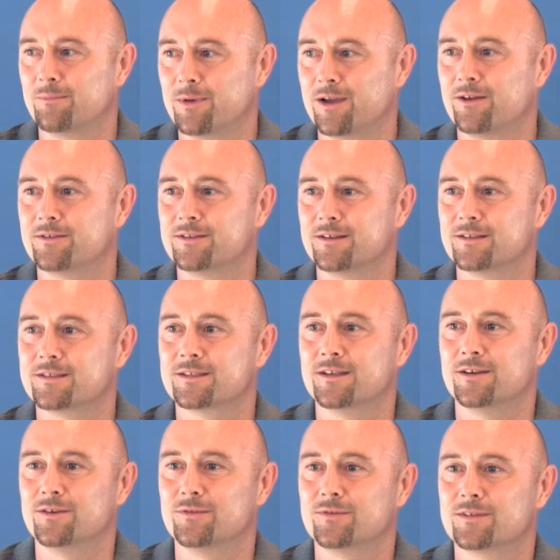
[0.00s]
about
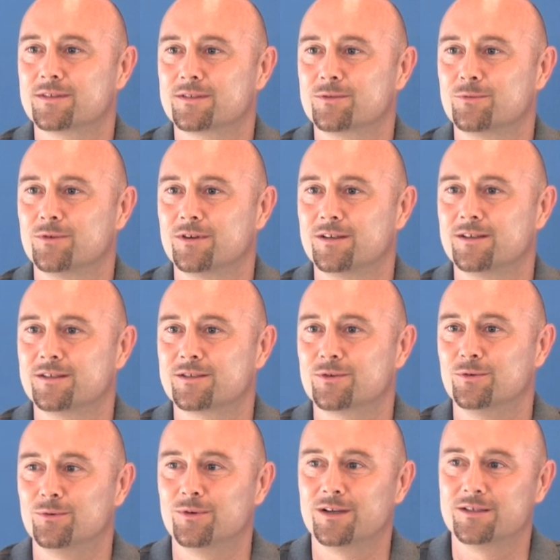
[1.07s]
ourselves, what is
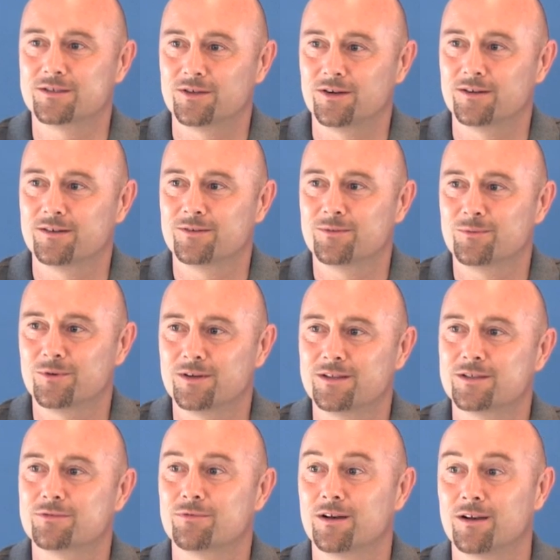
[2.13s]
always on, what
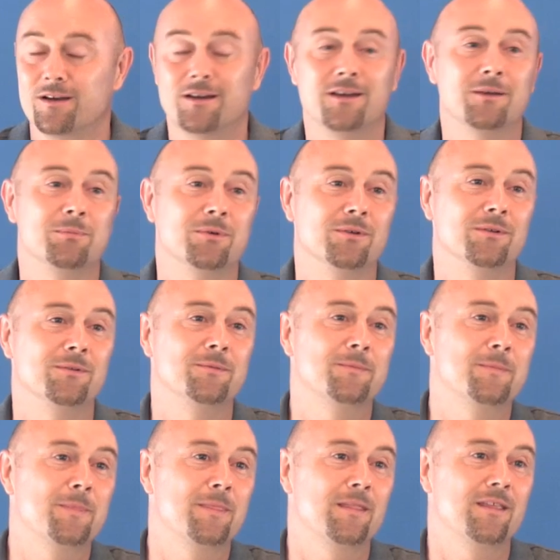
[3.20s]
is reliable,
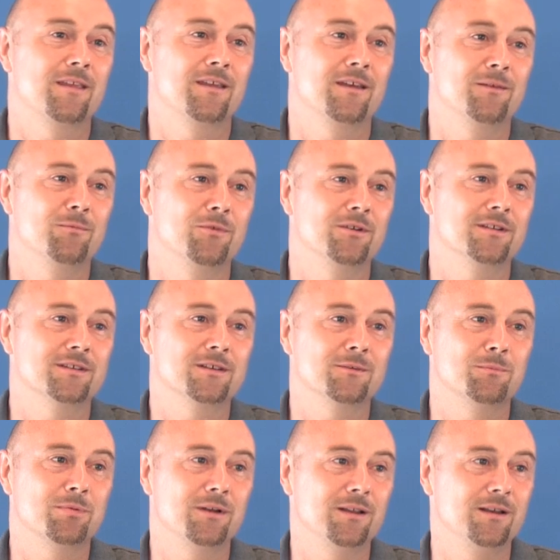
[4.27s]
and what is
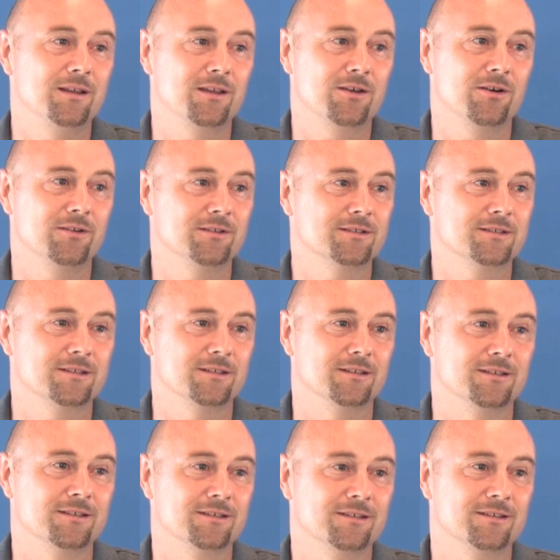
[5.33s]
completely
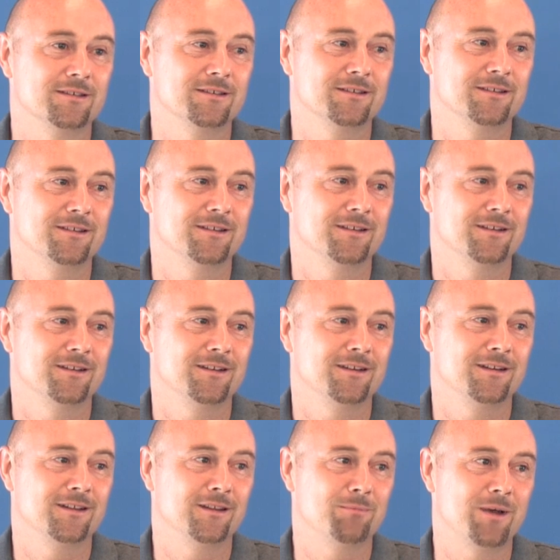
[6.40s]
constant.
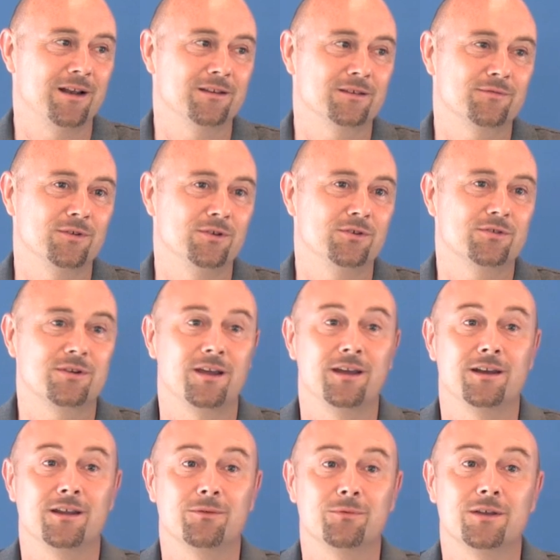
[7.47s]
And in the balanced view
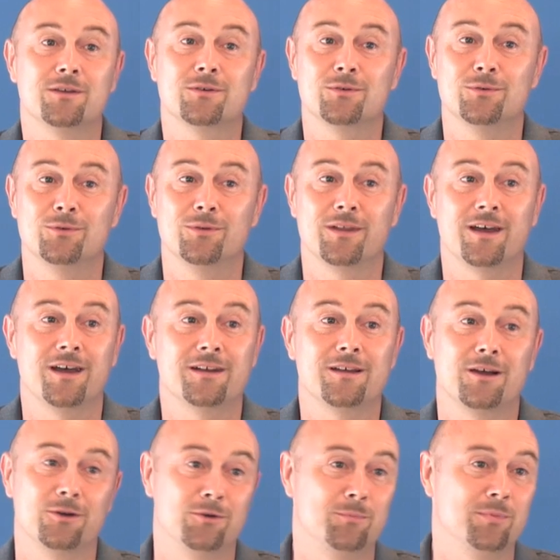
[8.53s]
training, we'd call that
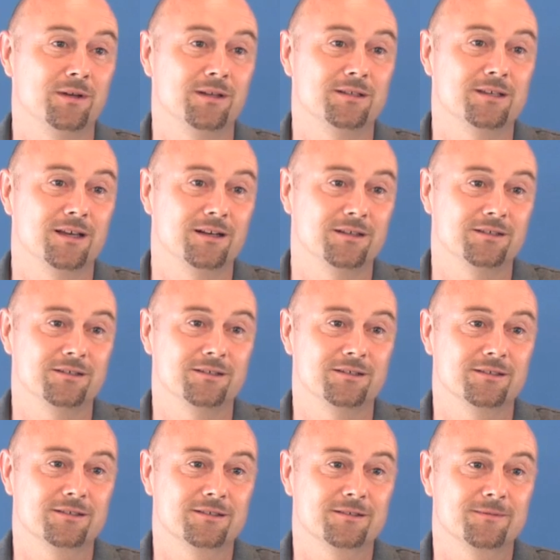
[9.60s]
open
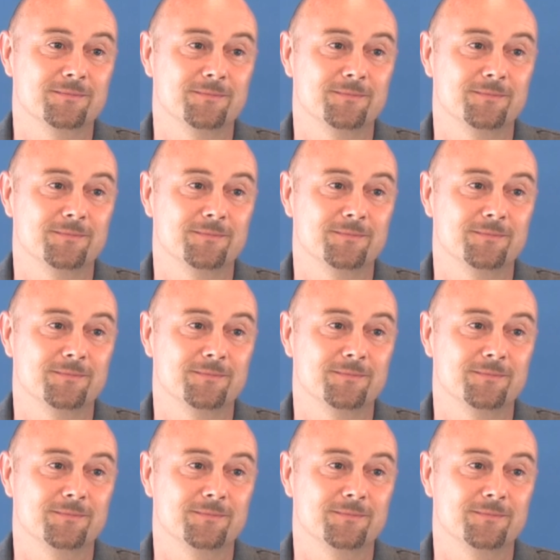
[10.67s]
intelligence.